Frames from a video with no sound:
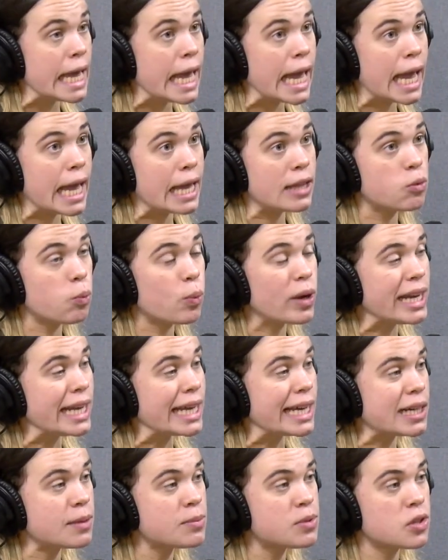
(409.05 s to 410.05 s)
And when it
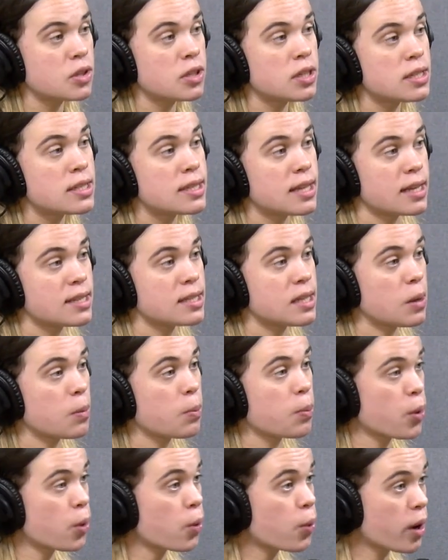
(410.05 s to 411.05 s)
comes to this testing
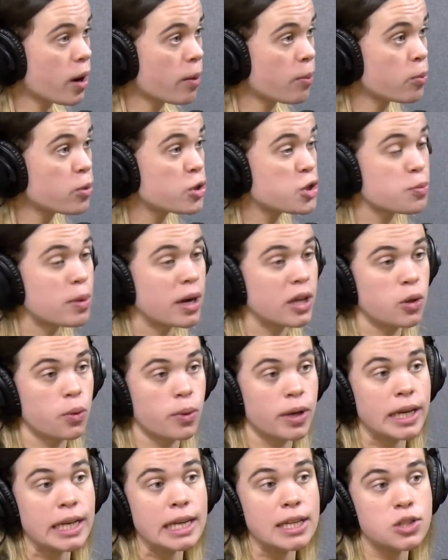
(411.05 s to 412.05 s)
program, which, by the
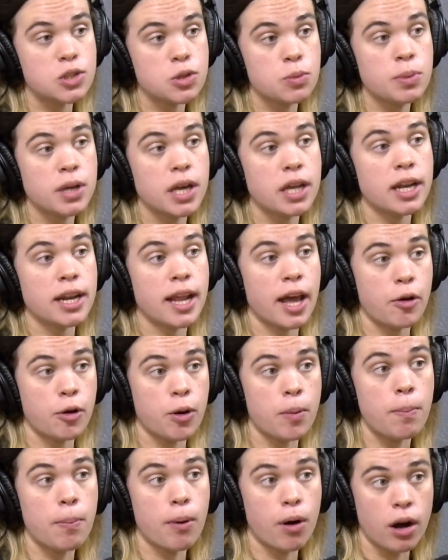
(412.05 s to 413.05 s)
way, needs to be an
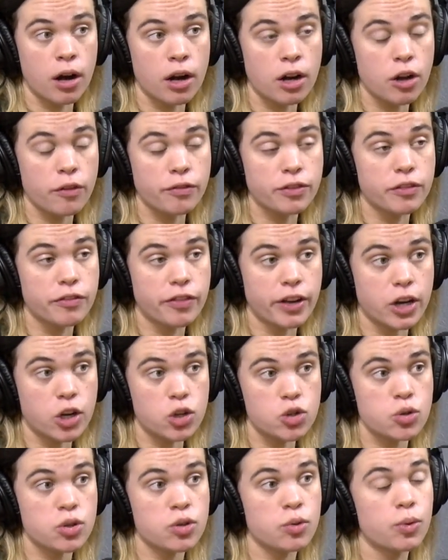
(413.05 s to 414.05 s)
inherent part of the
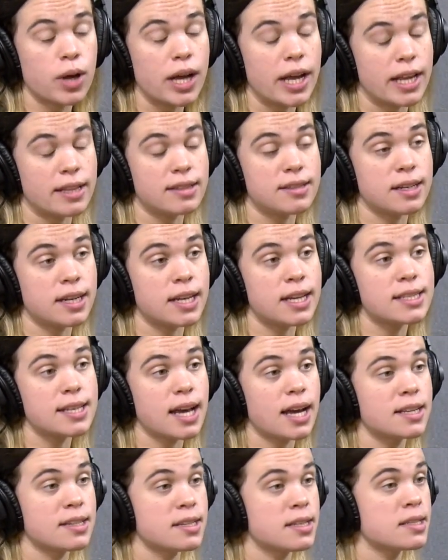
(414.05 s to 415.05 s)
financial entity's
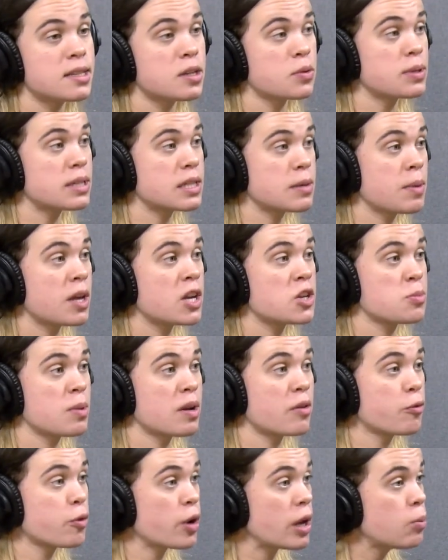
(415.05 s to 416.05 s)
ICT risk
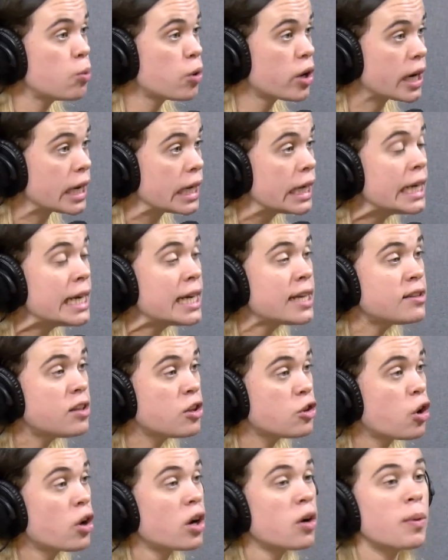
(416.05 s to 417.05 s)
management framework, the
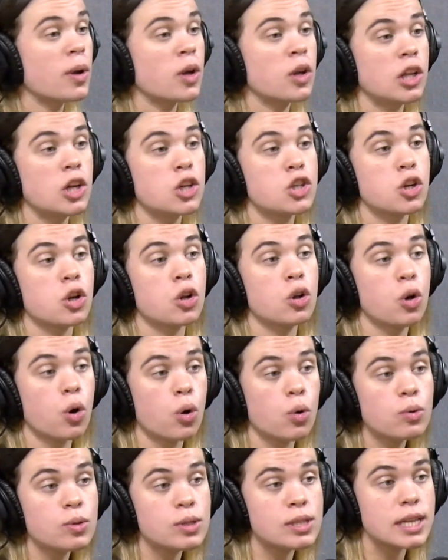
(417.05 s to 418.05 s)
DORA regulation
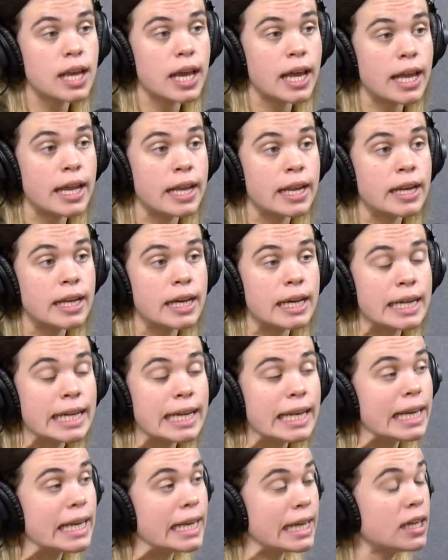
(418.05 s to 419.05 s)
goes and
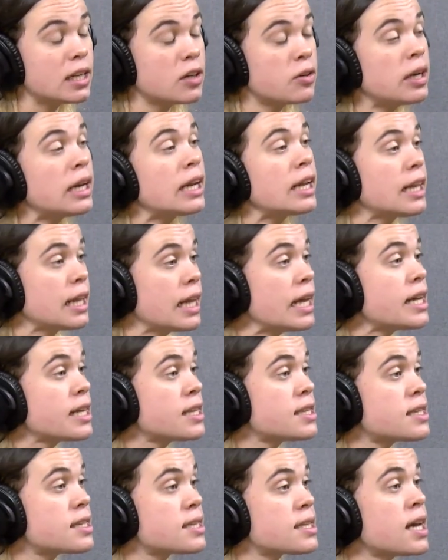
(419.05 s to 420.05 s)
it literally
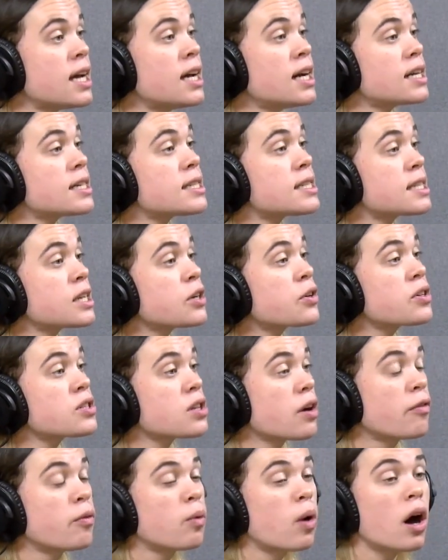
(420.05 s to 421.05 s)
lists a series
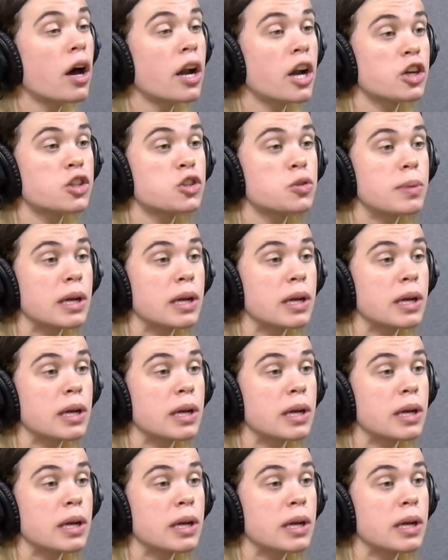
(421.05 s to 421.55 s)
of what are to be